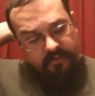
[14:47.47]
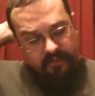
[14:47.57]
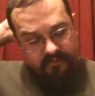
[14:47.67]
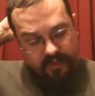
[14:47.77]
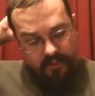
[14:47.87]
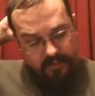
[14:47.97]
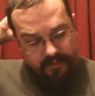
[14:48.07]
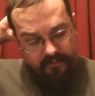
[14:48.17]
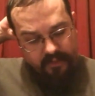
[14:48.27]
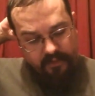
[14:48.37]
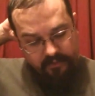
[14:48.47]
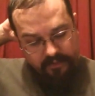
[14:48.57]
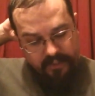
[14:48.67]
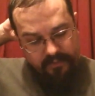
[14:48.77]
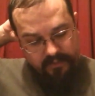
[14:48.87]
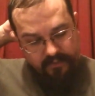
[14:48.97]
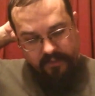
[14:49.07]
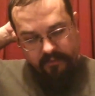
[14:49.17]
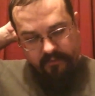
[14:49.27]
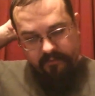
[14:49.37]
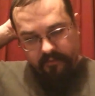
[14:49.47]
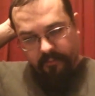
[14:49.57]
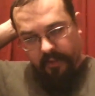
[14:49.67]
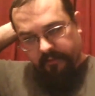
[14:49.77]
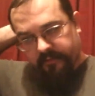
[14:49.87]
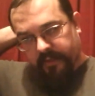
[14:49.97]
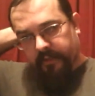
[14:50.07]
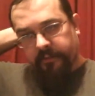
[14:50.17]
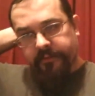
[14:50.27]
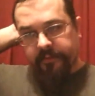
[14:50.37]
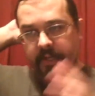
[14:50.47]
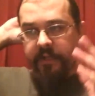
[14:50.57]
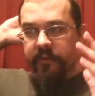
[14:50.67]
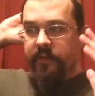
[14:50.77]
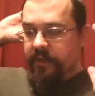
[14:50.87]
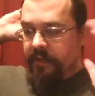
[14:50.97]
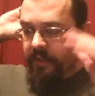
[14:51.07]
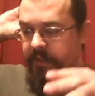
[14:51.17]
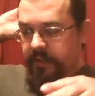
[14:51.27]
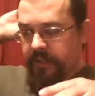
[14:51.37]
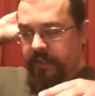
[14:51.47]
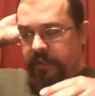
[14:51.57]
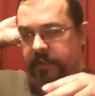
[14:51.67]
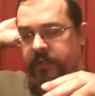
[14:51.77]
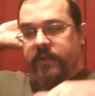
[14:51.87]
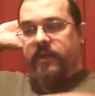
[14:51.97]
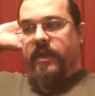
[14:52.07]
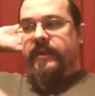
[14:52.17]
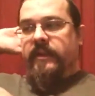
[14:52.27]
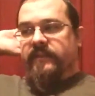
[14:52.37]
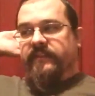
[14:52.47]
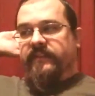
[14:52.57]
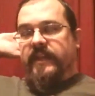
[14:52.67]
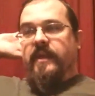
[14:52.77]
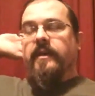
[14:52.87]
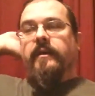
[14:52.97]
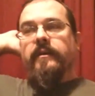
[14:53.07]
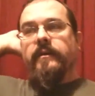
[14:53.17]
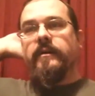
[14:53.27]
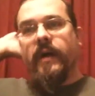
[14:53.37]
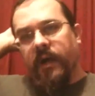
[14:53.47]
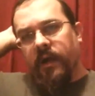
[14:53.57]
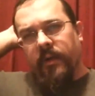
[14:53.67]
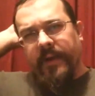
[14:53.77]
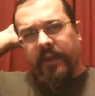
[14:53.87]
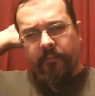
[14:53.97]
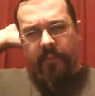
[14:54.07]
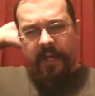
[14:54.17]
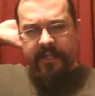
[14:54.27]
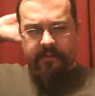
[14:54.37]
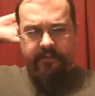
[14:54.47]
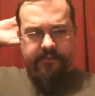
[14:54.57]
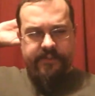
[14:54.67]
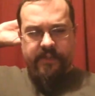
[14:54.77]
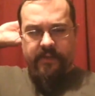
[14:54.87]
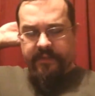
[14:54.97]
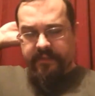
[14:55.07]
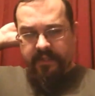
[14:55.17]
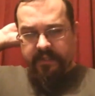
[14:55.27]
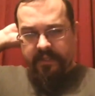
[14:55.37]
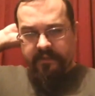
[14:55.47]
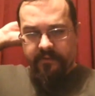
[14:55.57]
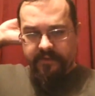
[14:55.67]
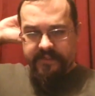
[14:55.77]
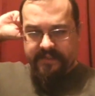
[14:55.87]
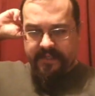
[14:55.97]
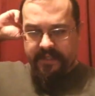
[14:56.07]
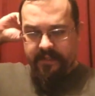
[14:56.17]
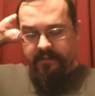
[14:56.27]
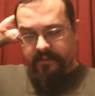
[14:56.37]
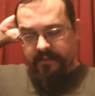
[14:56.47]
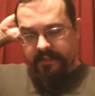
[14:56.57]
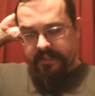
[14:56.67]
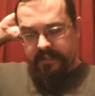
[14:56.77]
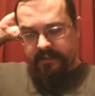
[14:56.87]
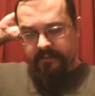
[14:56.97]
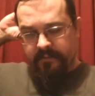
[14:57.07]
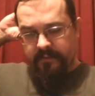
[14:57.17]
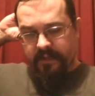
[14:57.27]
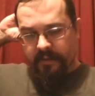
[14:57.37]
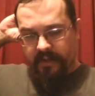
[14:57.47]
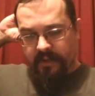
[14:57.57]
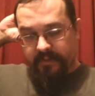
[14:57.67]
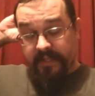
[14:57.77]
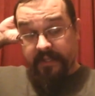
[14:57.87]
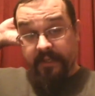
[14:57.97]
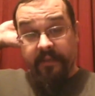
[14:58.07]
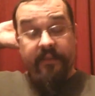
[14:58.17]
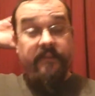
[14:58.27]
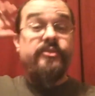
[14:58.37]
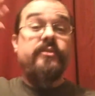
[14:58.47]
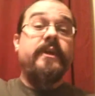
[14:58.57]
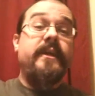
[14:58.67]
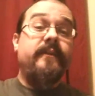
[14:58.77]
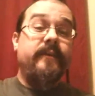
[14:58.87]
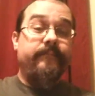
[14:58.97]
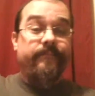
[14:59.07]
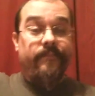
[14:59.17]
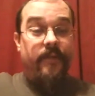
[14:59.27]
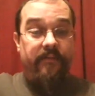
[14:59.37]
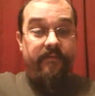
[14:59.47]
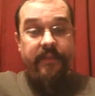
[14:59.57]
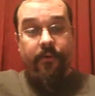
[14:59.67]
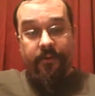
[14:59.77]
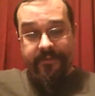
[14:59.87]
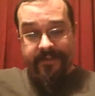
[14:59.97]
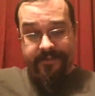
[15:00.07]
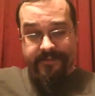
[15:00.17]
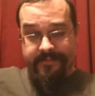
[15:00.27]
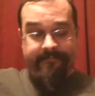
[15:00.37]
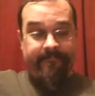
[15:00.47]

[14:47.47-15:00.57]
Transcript: So they sail around to that other gate, and they use the smuggler's tunnel to kind of come into the city, about a mile or so, I think, into the city. and come up in the latrine of the orphanage.